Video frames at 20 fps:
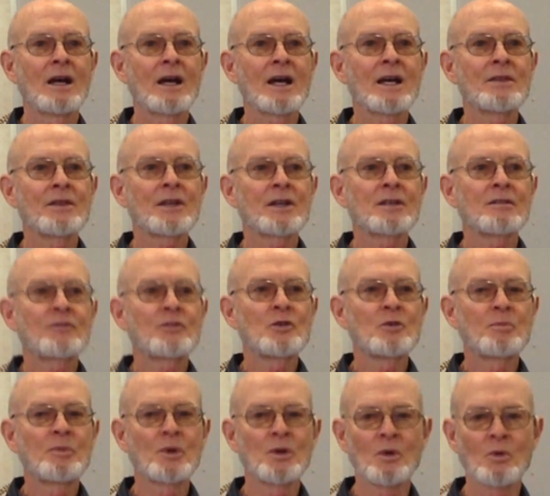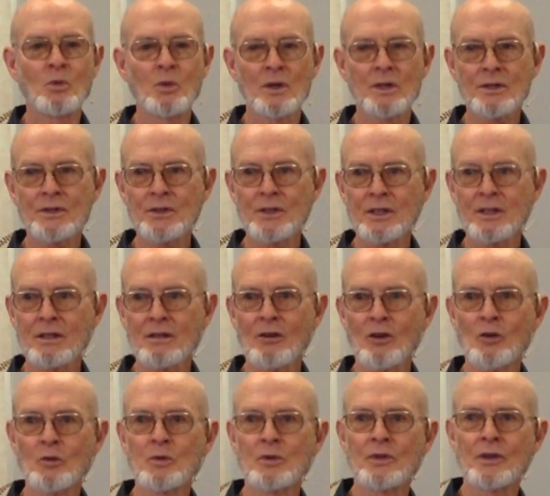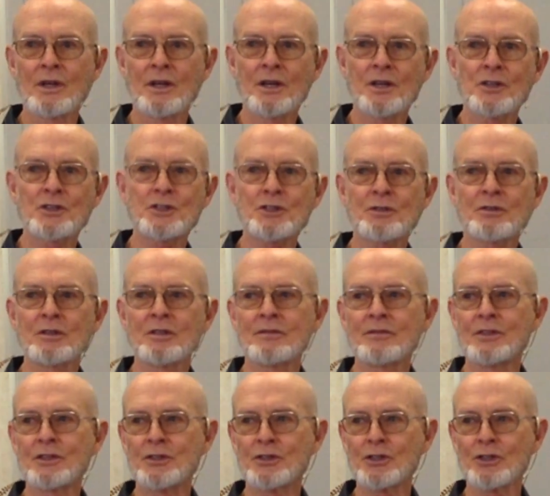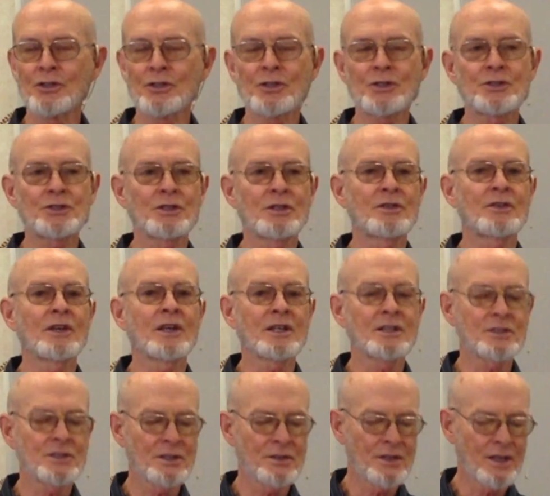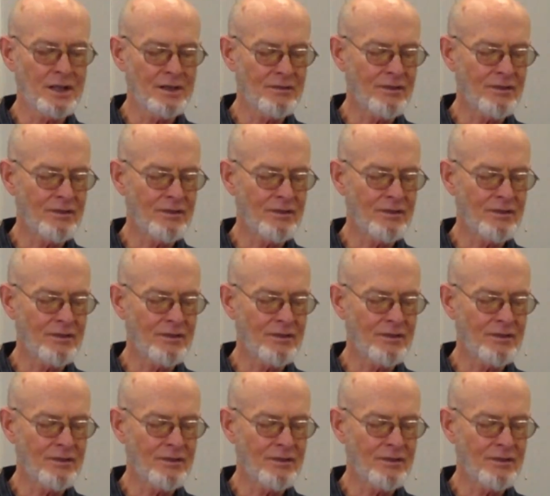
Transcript: And then if you put with it over the history of the church, the things that, that